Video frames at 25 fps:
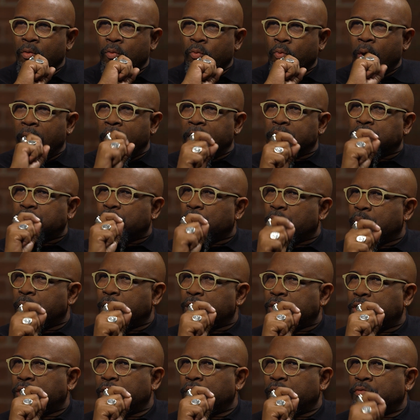why so
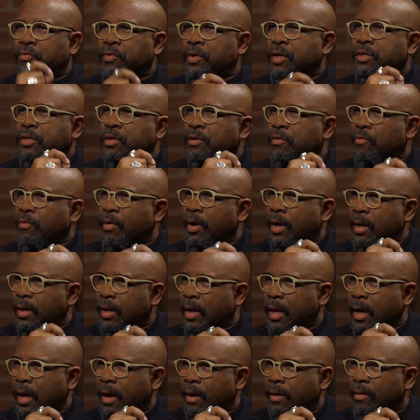much division right
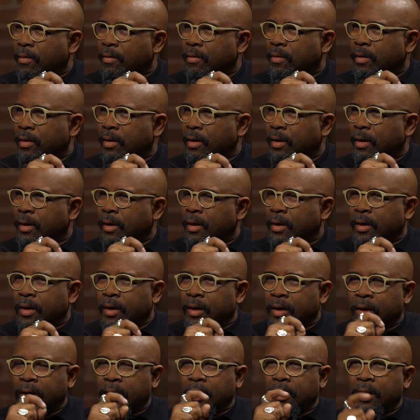now,
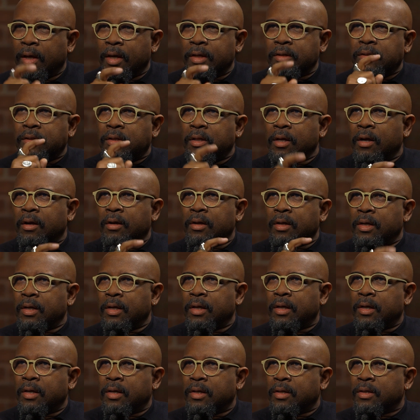unless there
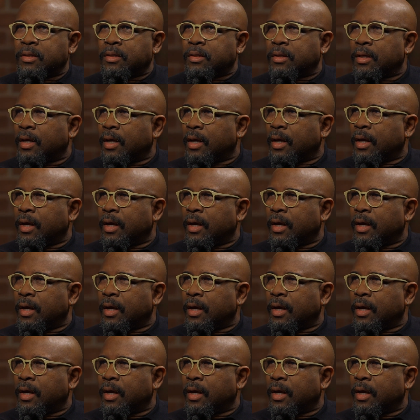is